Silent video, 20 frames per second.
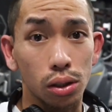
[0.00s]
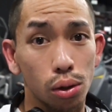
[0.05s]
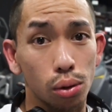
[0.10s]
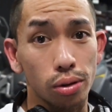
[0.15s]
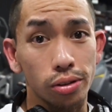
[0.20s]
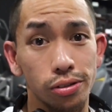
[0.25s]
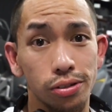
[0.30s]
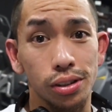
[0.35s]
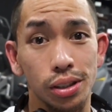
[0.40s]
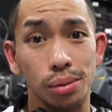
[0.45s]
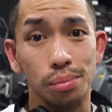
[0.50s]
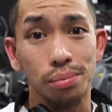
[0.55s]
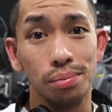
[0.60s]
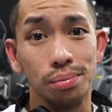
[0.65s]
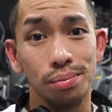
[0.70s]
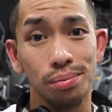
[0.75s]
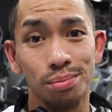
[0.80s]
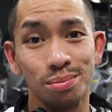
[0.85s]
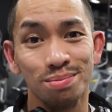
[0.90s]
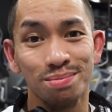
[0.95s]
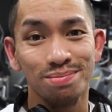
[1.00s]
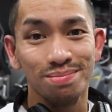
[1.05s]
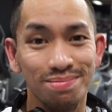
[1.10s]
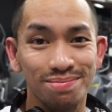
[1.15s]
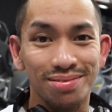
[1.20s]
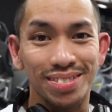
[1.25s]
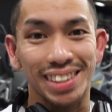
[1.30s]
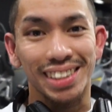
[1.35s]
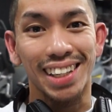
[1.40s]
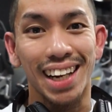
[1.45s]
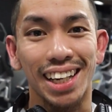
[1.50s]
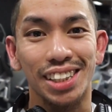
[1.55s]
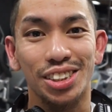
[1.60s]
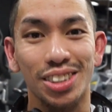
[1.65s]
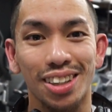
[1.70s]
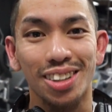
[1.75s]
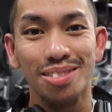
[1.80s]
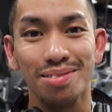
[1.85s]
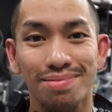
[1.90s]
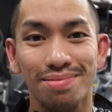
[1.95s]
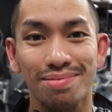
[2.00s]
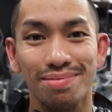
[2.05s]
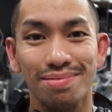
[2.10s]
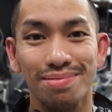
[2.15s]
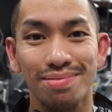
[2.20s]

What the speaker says: go to sleep. Good night, y'all.